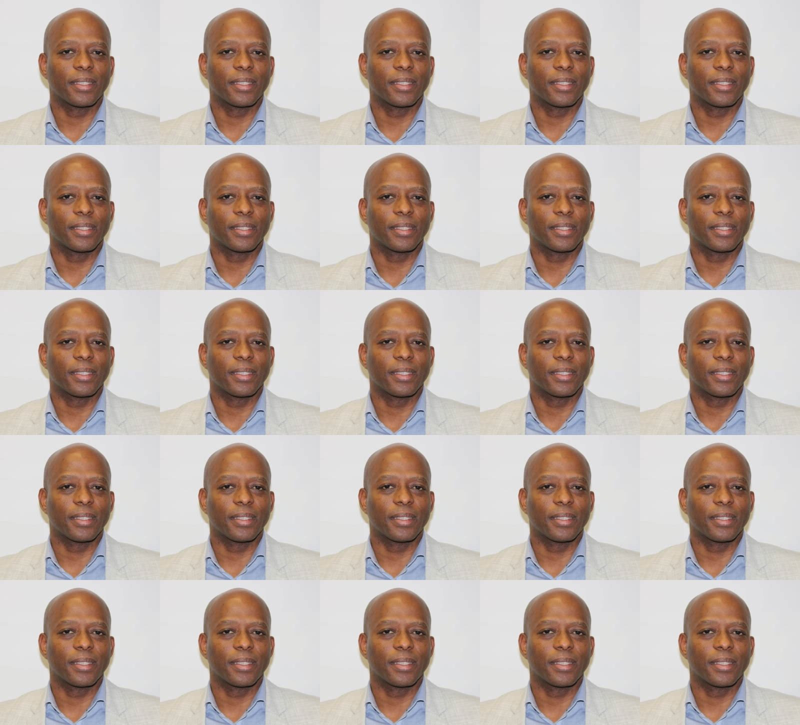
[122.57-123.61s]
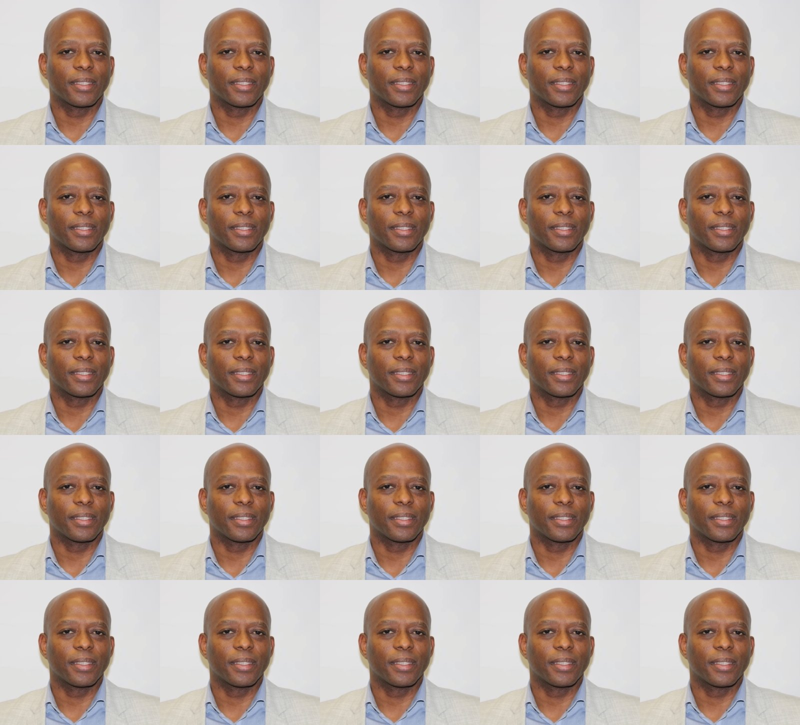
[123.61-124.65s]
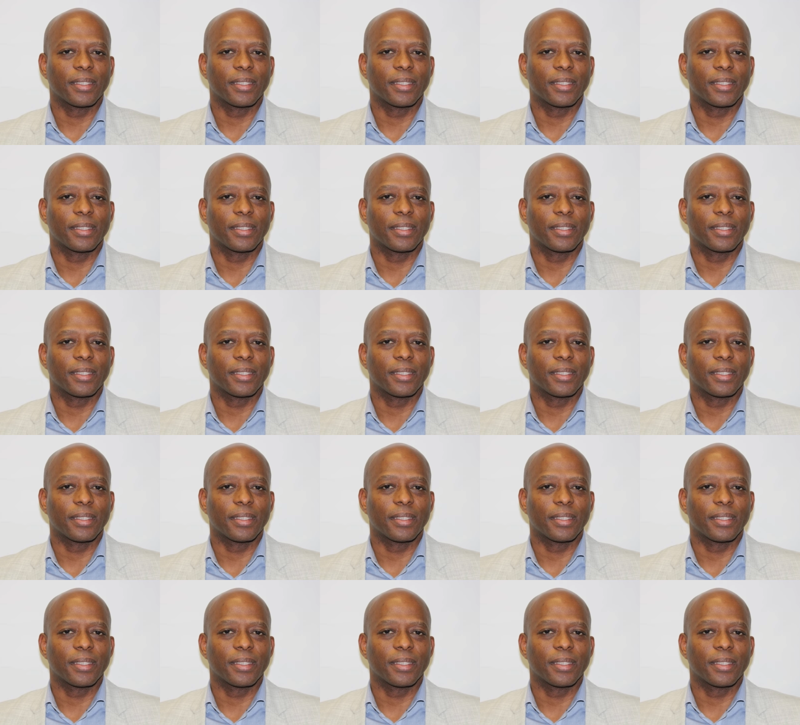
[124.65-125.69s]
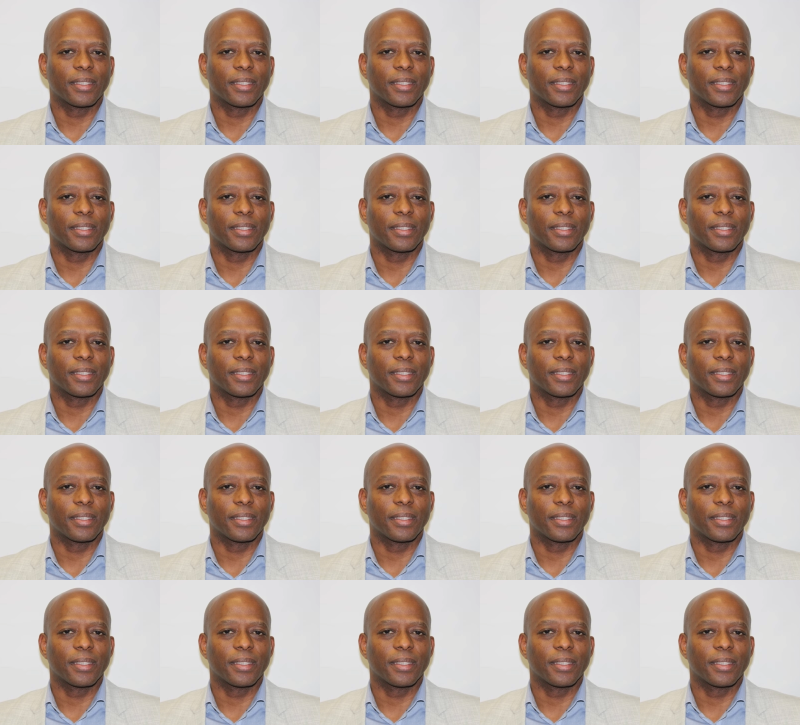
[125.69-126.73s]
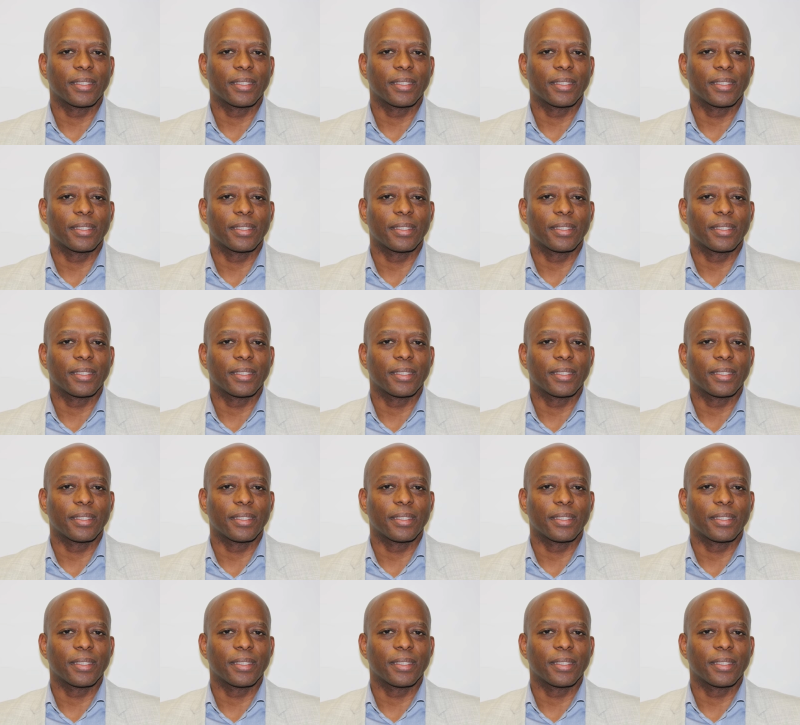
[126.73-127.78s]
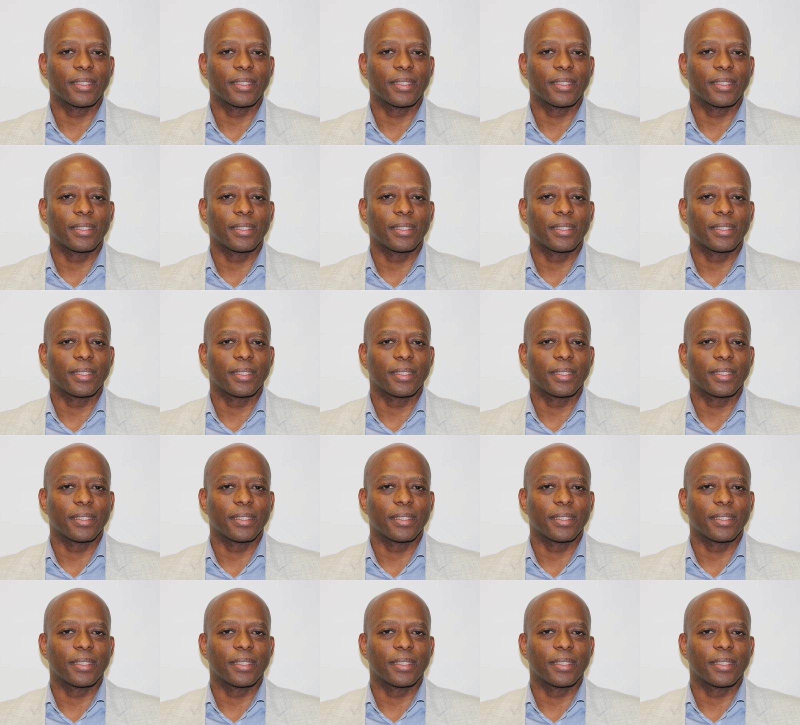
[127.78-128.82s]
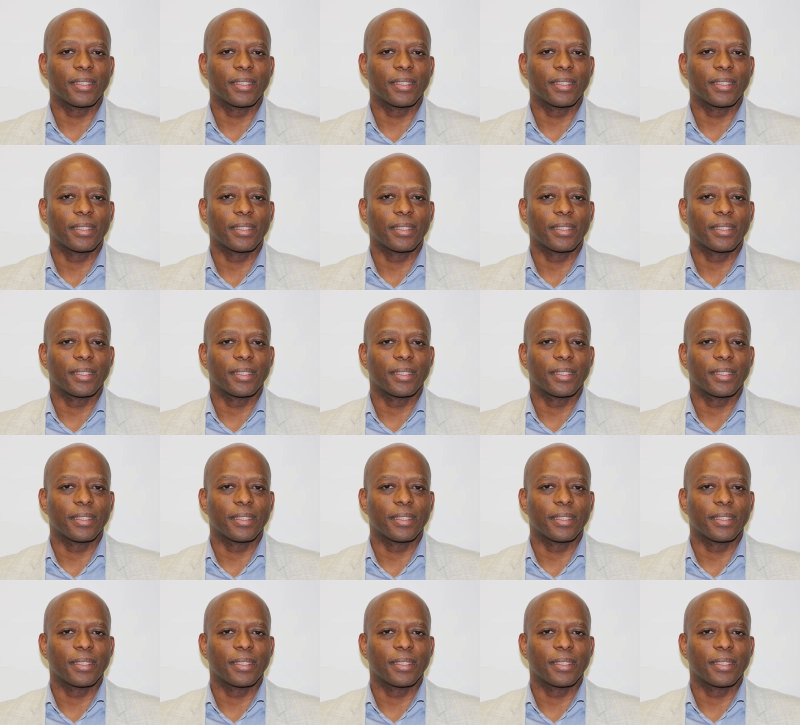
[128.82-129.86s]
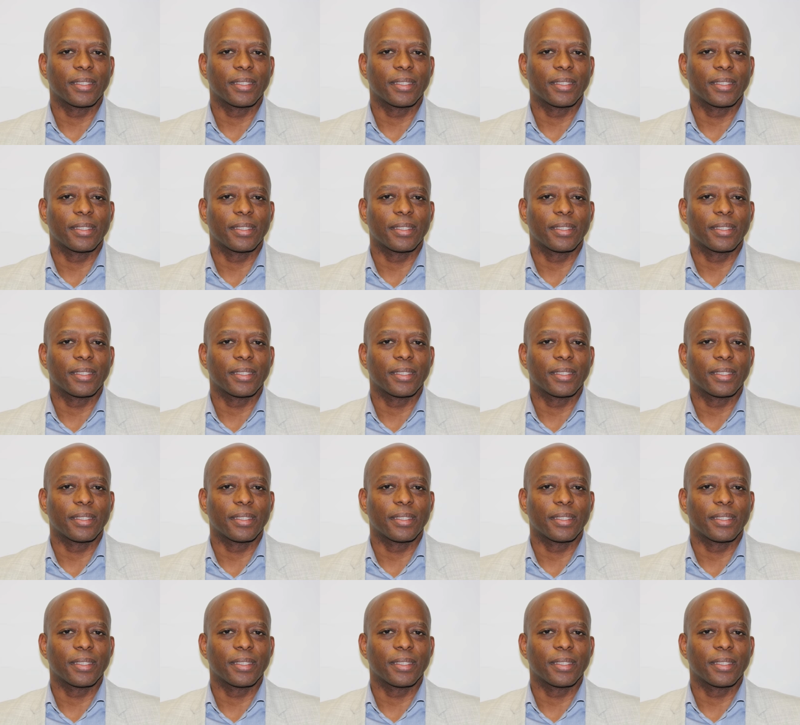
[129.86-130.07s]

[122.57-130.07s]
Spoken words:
This is a still picture; no speech is visible.